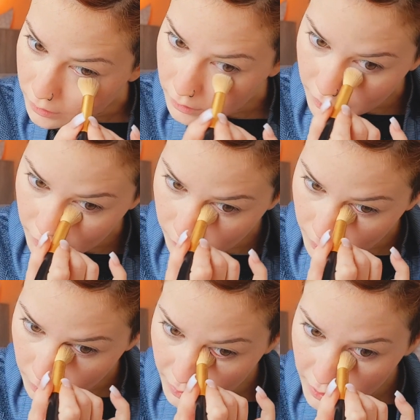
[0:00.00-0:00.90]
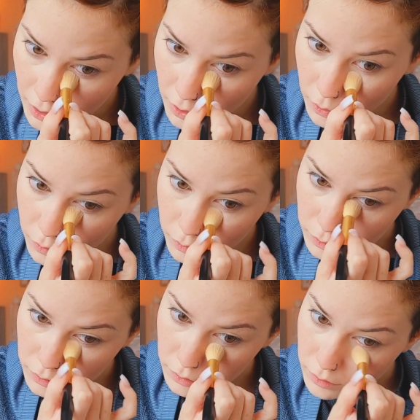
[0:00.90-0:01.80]
and around my nose
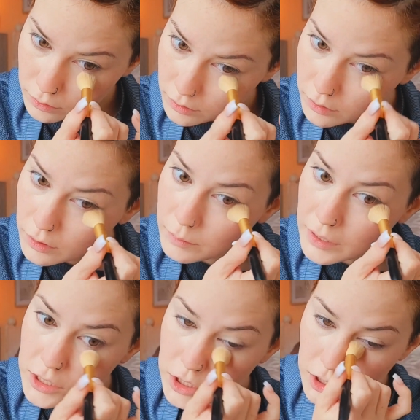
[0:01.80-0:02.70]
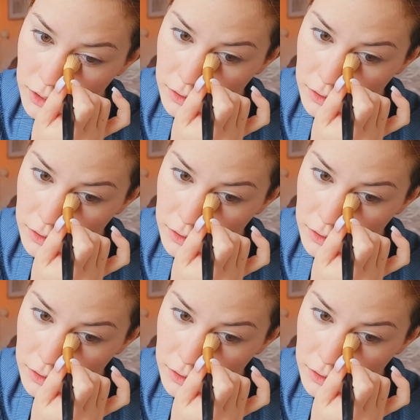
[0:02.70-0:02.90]
and my chin.